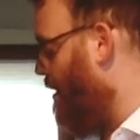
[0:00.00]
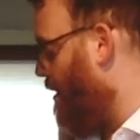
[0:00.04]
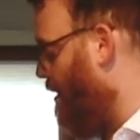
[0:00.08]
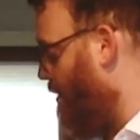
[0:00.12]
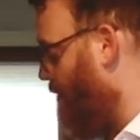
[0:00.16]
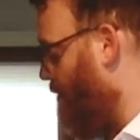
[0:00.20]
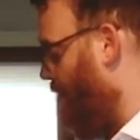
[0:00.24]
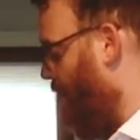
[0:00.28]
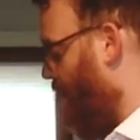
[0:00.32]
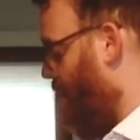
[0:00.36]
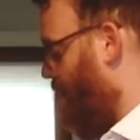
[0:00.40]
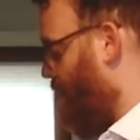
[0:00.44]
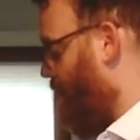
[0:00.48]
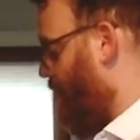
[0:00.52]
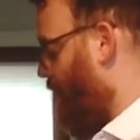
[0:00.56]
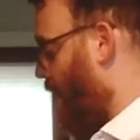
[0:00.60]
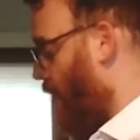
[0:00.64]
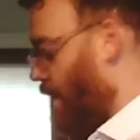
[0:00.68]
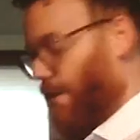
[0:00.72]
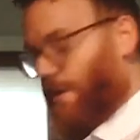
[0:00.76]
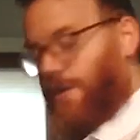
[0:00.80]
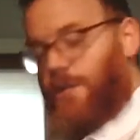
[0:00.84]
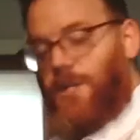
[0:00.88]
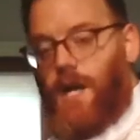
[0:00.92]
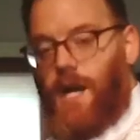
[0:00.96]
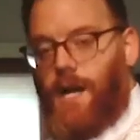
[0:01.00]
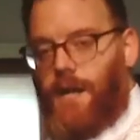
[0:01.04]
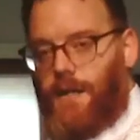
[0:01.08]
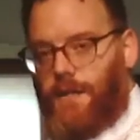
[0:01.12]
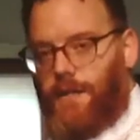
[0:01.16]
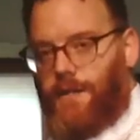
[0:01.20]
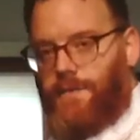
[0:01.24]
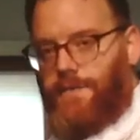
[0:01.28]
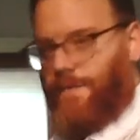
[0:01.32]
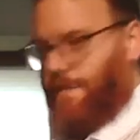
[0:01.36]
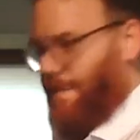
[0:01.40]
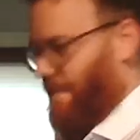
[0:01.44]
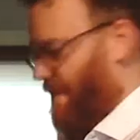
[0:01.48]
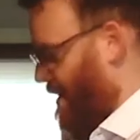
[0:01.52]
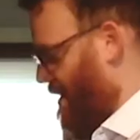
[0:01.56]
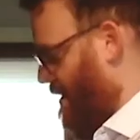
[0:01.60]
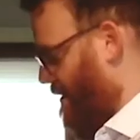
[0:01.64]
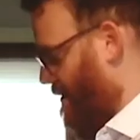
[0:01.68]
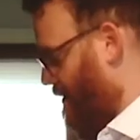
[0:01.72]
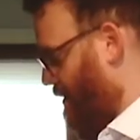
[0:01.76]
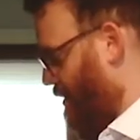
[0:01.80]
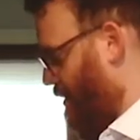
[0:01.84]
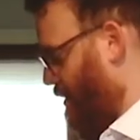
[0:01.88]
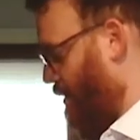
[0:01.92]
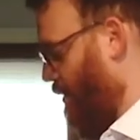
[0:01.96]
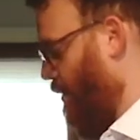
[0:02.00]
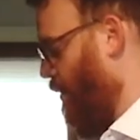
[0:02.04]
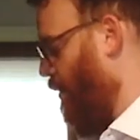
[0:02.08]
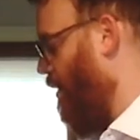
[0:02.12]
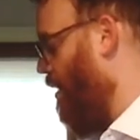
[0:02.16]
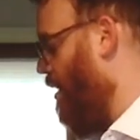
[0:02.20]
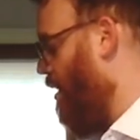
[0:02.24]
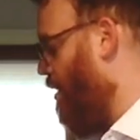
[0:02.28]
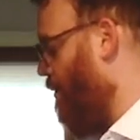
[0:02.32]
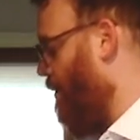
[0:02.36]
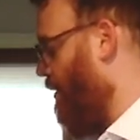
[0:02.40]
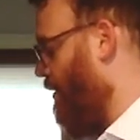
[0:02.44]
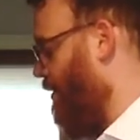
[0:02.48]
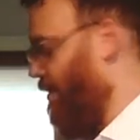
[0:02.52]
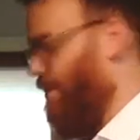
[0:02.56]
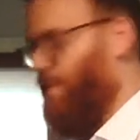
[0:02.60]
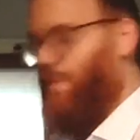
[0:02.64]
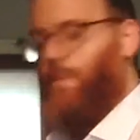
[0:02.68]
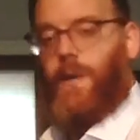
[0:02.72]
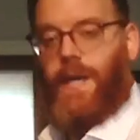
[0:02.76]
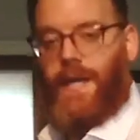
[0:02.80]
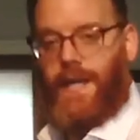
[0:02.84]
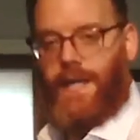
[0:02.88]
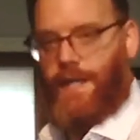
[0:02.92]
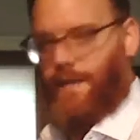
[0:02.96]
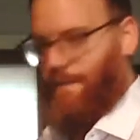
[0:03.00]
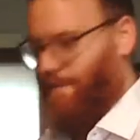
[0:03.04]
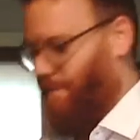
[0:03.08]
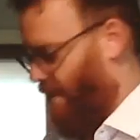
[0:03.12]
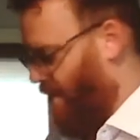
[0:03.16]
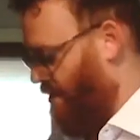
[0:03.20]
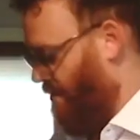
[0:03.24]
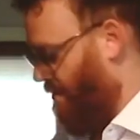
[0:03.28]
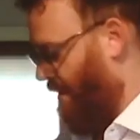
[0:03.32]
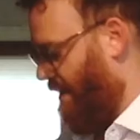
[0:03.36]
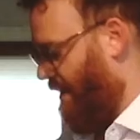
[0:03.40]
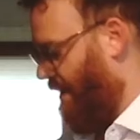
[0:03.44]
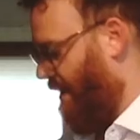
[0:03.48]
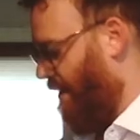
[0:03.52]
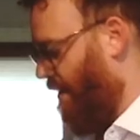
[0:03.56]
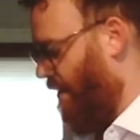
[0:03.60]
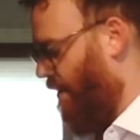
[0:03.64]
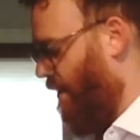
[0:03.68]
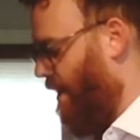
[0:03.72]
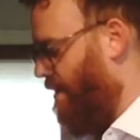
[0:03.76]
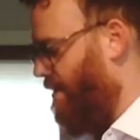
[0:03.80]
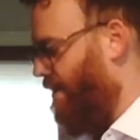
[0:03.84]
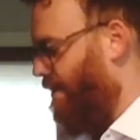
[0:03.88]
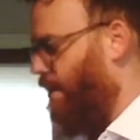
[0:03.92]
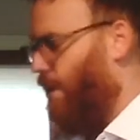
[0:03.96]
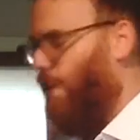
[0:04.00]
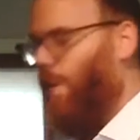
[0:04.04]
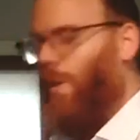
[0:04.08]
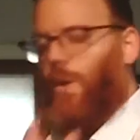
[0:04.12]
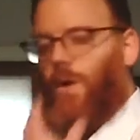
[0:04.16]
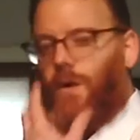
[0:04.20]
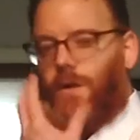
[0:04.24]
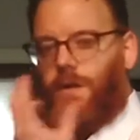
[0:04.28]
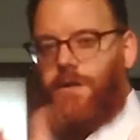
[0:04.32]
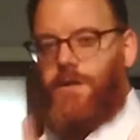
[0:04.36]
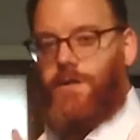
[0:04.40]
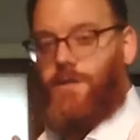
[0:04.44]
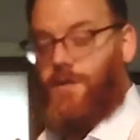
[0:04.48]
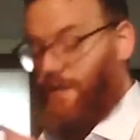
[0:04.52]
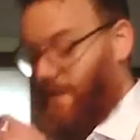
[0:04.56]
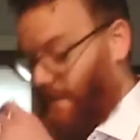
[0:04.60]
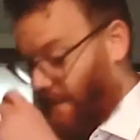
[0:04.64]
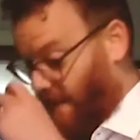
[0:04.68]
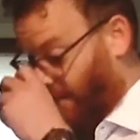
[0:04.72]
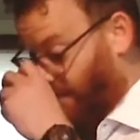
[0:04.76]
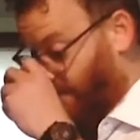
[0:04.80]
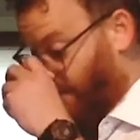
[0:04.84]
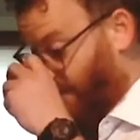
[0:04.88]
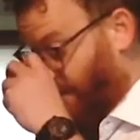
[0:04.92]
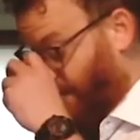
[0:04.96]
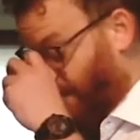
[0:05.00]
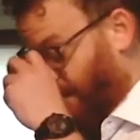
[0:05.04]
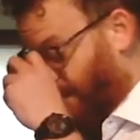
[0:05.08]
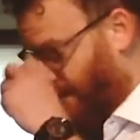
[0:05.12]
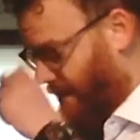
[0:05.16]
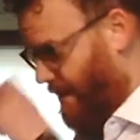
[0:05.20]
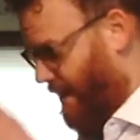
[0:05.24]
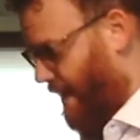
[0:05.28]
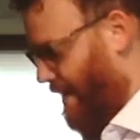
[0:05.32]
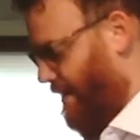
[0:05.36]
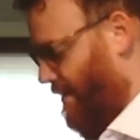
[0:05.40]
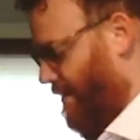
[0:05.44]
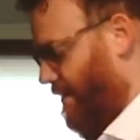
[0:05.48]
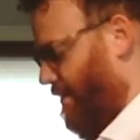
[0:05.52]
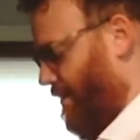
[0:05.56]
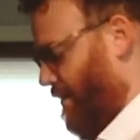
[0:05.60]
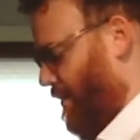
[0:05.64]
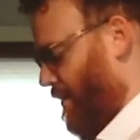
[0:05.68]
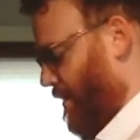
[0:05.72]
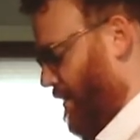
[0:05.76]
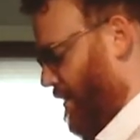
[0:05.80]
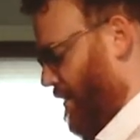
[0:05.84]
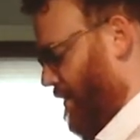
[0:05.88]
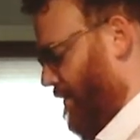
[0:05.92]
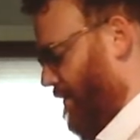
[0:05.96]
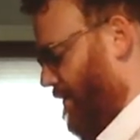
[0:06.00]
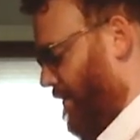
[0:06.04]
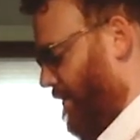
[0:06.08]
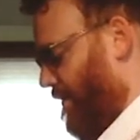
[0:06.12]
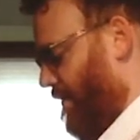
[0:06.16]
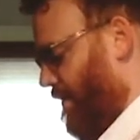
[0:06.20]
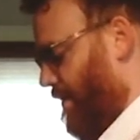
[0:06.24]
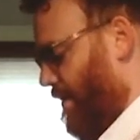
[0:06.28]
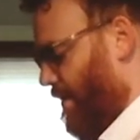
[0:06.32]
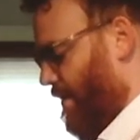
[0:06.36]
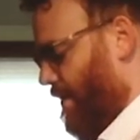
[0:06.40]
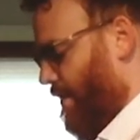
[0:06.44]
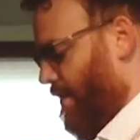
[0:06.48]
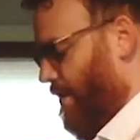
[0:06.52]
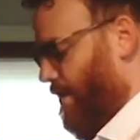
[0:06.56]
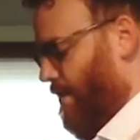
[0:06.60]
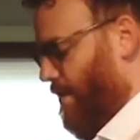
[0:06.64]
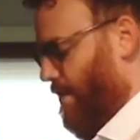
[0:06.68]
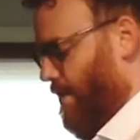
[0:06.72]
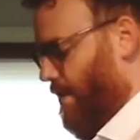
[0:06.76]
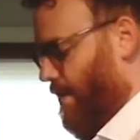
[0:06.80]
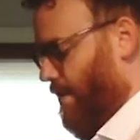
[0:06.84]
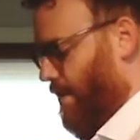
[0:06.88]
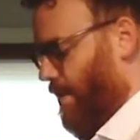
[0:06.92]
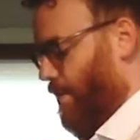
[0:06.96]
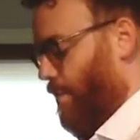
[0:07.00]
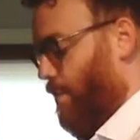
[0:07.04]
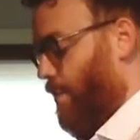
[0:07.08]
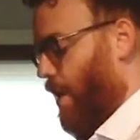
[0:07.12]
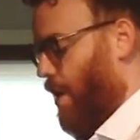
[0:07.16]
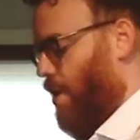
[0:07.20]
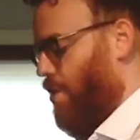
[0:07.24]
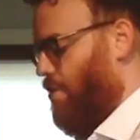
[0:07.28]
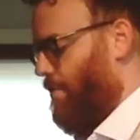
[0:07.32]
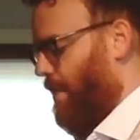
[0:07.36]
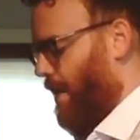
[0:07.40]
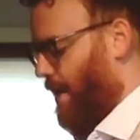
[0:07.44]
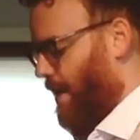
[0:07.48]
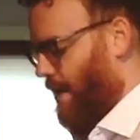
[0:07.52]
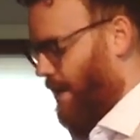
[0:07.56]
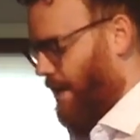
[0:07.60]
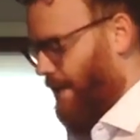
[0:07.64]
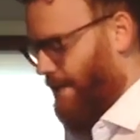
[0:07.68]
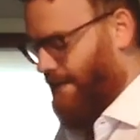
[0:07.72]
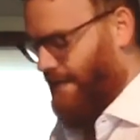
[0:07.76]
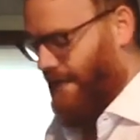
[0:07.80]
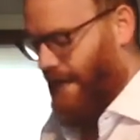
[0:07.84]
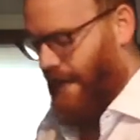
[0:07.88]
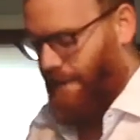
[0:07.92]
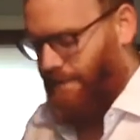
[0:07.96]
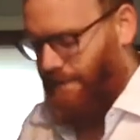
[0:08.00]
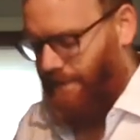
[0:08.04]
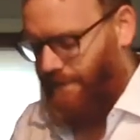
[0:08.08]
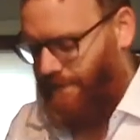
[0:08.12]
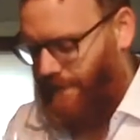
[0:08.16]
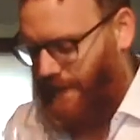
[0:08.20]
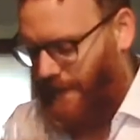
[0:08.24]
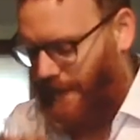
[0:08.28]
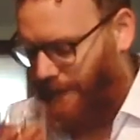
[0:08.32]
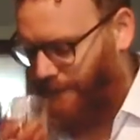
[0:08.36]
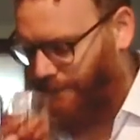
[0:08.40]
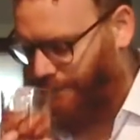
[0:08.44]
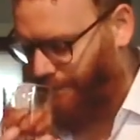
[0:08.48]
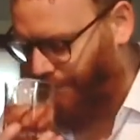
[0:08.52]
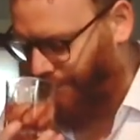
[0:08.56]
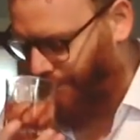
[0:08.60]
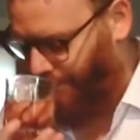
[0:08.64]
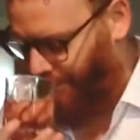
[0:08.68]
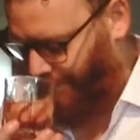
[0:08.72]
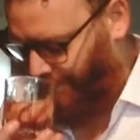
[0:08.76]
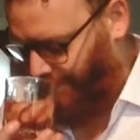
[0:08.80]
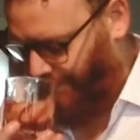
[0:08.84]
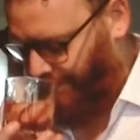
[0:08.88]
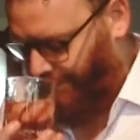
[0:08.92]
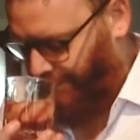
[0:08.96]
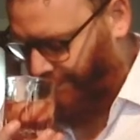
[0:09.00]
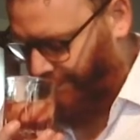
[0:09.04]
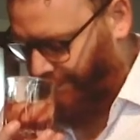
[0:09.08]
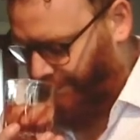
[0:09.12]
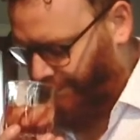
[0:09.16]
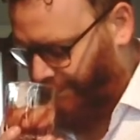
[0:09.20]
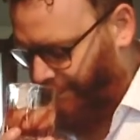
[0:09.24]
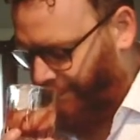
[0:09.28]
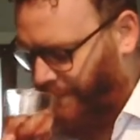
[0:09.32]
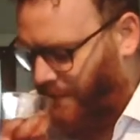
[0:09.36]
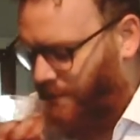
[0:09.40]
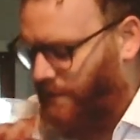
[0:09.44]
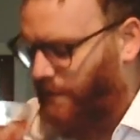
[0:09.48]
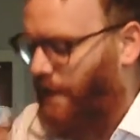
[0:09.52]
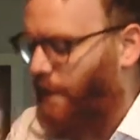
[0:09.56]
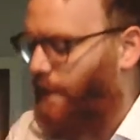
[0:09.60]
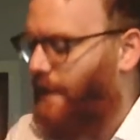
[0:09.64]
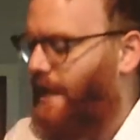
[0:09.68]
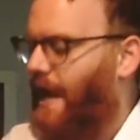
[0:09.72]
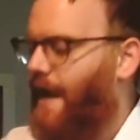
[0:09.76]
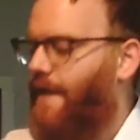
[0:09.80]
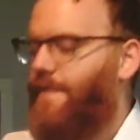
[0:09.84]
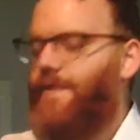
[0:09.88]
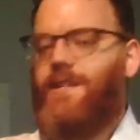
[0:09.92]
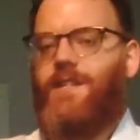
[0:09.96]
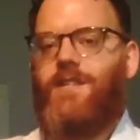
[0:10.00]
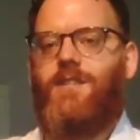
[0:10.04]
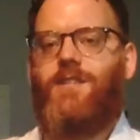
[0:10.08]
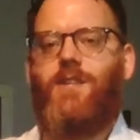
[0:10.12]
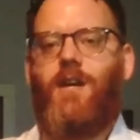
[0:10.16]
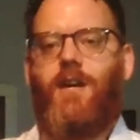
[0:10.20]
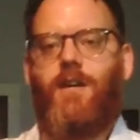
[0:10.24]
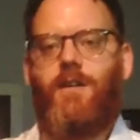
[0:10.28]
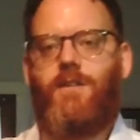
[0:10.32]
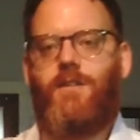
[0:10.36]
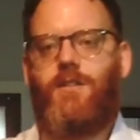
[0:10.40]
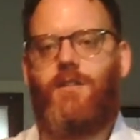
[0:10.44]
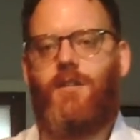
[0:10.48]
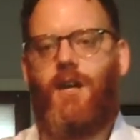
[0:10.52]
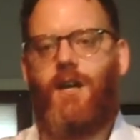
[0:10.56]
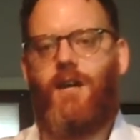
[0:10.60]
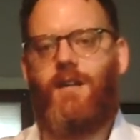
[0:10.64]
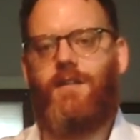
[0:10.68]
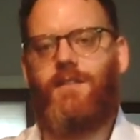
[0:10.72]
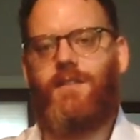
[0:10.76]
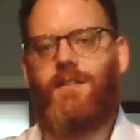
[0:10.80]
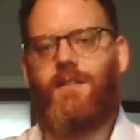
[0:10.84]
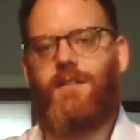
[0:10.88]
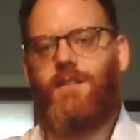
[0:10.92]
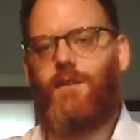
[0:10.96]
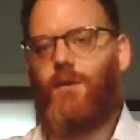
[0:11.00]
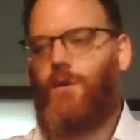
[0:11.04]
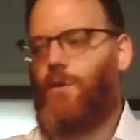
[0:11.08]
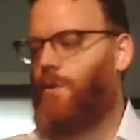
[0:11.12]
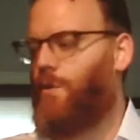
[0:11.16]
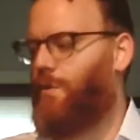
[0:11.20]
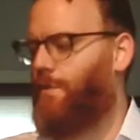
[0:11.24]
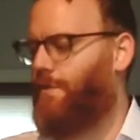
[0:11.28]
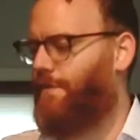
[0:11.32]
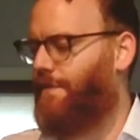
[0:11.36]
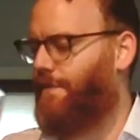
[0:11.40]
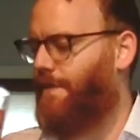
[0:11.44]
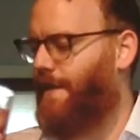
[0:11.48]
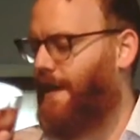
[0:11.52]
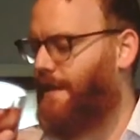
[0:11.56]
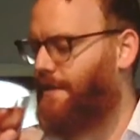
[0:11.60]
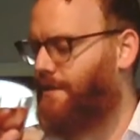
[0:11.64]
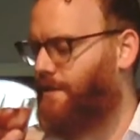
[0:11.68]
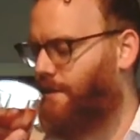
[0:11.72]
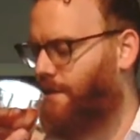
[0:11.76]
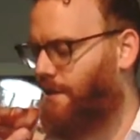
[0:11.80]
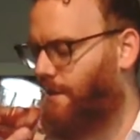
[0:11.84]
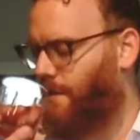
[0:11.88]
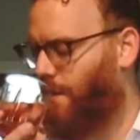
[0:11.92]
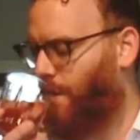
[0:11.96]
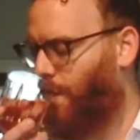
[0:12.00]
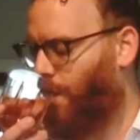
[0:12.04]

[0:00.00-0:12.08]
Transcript: the dark chocolate from these two with the wheated bourbon here, and then the orange just gives it this nice sort of aroma on top of that. So there we have it, a dark chocolate old fashioned.